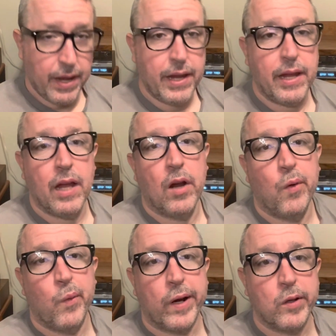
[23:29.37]
a
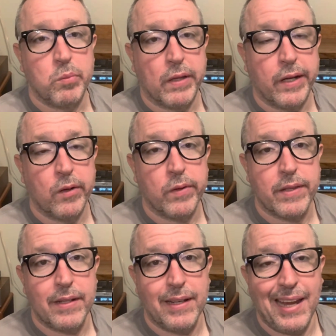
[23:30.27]
record player with
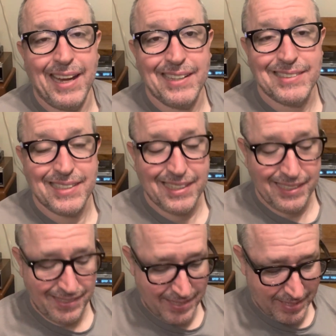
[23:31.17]
an
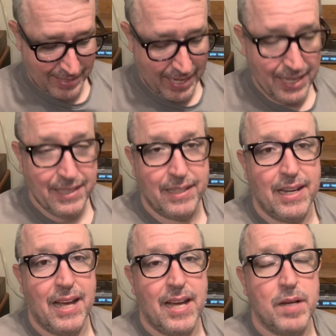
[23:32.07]
anti-skate
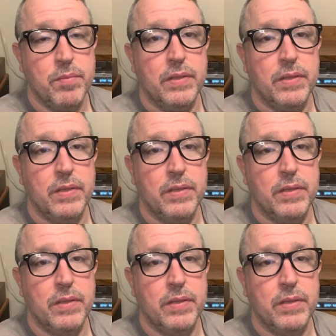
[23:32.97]
knob.